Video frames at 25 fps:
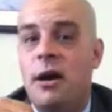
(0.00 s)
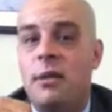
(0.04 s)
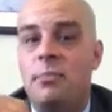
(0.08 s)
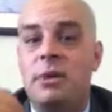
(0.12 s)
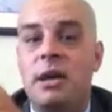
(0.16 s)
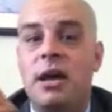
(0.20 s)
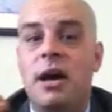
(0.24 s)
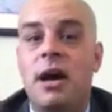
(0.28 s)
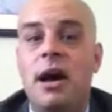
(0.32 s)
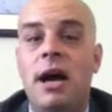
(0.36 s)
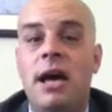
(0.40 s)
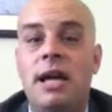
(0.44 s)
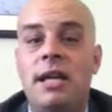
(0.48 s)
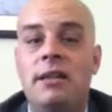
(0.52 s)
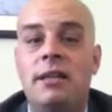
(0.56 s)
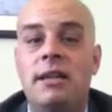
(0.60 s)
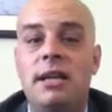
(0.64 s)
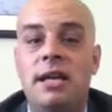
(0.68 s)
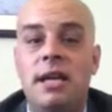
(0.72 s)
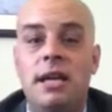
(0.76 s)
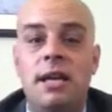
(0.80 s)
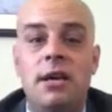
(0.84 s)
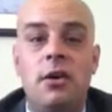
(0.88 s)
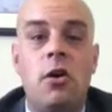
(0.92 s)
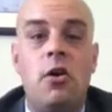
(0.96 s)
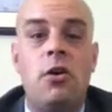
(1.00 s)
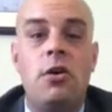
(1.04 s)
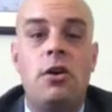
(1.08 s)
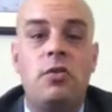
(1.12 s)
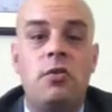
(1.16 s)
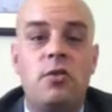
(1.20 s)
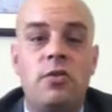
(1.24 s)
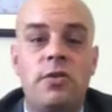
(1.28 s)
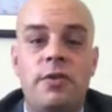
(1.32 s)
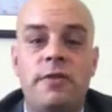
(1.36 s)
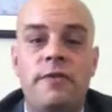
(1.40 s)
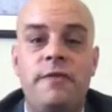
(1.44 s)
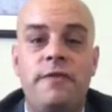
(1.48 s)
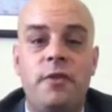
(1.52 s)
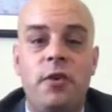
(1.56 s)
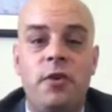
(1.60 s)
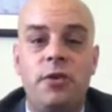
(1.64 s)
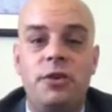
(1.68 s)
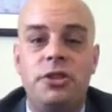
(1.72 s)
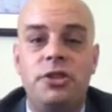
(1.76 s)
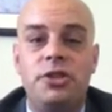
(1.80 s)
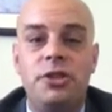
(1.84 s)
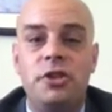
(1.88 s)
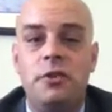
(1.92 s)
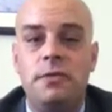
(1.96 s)
behind the articles of
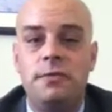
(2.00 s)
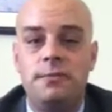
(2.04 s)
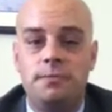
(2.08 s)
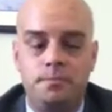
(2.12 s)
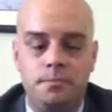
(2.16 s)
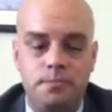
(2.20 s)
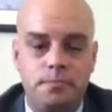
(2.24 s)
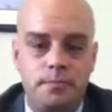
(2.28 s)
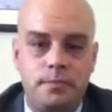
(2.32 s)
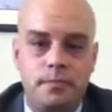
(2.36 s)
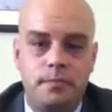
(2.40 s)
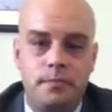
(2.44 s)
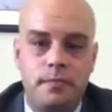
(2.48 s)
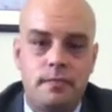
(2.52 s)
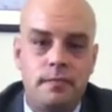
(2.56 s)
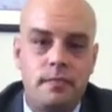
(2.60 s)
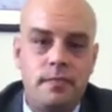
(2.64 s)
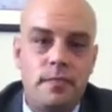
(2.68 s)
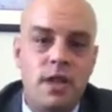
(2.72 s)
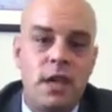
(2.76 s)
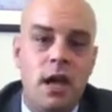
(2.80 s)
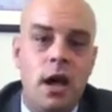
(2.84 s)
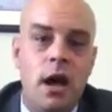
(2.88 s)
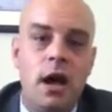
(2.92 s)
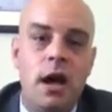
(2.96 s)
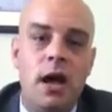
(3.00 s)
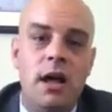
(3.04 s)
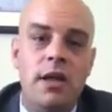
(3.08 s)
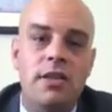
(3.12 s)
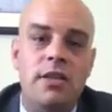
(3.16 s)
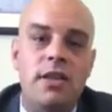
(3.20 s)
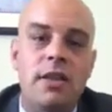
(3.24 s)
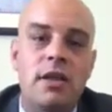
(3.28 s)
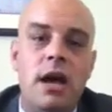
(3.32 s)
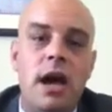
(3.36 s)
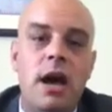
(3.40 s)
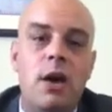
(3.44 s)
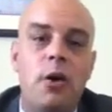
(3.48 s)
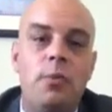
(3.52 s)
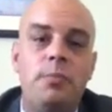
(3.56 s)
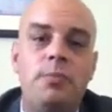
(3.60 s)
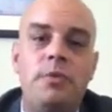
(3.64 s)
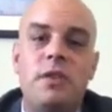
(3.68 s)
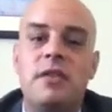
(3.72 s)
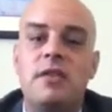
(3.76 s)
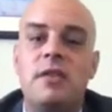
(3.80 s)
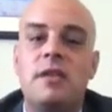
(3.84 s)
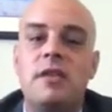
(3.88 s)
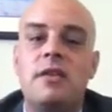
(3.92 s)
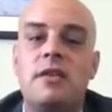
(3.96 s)
furniture. I hope
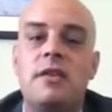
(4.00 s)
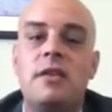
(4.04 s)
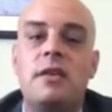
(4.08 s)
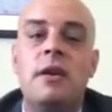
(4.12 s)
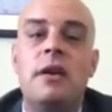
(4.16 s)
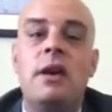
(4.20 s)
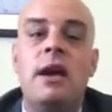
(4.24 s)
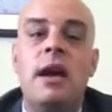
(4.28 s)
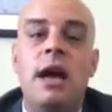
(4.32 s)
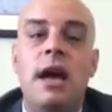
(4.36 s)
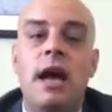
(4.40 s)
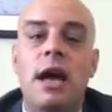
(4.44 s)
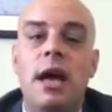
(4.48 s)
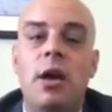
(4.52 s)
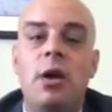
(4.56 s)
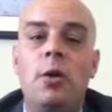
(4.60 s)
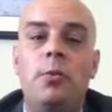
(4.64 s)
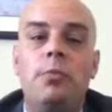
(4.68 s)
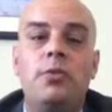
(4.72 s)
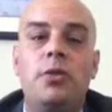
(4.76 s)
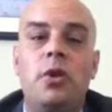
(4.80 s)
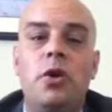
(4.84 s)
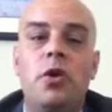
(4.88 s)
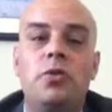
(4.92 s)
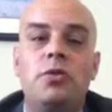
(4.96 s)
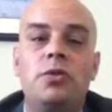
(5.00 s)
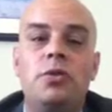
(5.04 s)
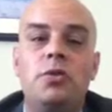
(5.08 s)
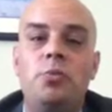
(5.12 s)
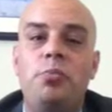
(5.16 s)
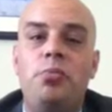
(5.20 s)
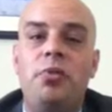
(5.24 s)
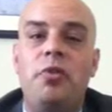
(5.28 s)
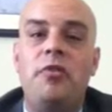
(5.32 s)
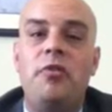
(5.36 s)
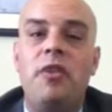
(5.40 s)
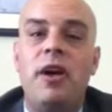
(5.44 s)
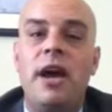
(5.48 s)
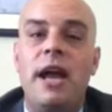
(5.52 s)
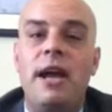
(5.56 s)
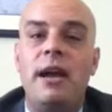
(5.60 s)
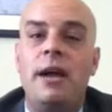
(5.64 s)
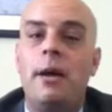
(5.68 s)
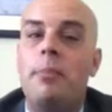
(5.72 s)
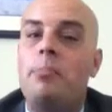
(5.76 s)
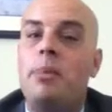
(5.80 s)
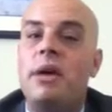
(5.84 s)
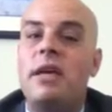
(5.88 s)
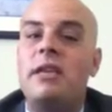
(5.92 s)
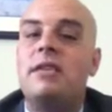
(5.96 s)
this has helped, though, to provide
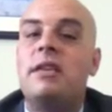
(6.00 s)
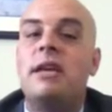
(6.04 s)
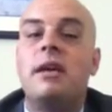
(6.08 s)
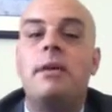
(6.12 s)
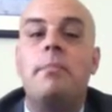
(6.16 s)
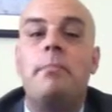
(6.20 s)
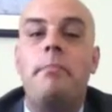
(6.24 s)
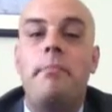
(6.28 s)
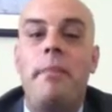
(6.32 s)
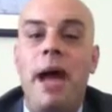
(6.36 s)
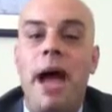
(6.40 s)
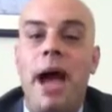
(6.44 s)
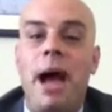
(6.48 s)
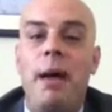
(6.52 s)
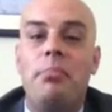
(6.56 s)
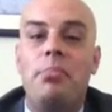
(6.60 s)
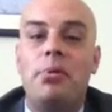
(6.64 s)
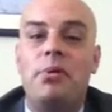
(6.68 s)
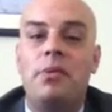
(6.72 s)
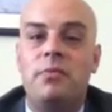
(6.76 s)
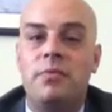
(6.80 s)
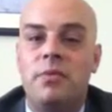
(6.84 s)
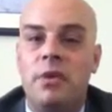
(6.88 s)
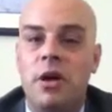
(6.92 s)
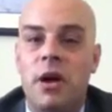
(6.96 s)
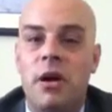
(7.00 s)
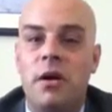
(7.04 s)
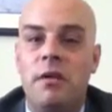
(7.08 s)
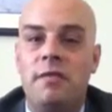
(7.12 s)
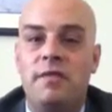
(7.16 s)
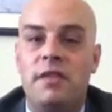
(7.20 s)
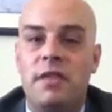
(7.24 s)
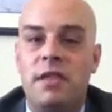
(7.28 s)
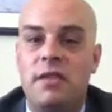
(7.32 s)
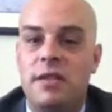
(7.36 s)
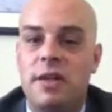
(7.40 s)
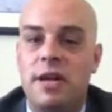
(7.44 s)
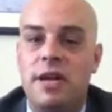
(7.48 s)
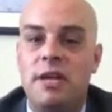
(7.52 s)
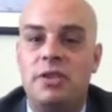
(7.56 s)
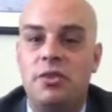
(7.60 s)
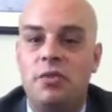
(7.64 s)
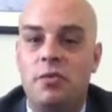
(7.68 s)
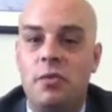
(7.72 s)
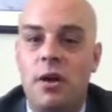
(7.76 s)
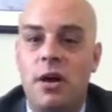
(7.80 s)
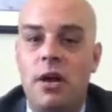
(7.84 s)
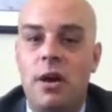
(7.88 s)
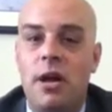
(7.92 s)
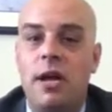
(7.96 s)
a basic map of the
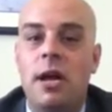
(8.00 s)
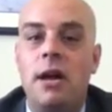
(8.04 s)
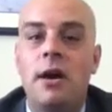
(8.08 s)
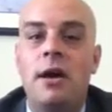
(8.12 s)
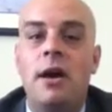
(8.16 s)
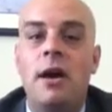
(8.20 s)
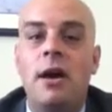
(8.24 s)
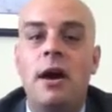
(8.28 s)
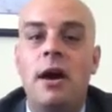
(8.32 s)
sanctuary,